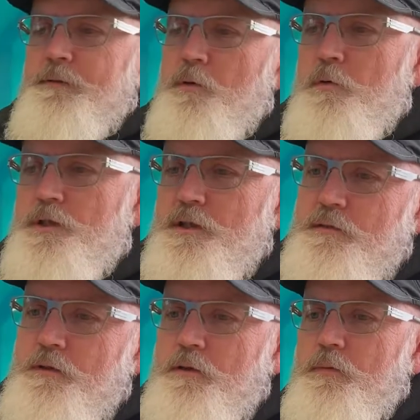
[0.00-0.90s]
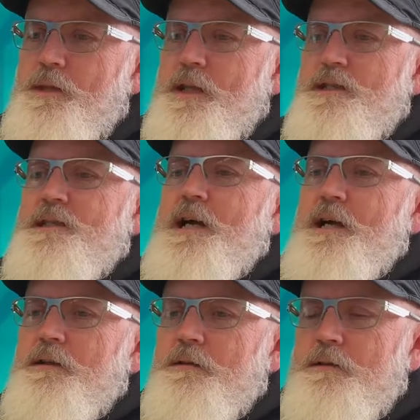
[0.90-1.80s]
of course, you know, when that's
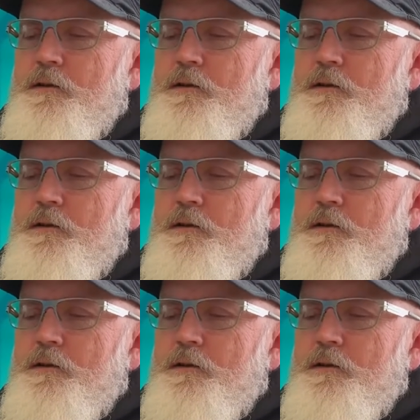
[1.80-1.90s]
done,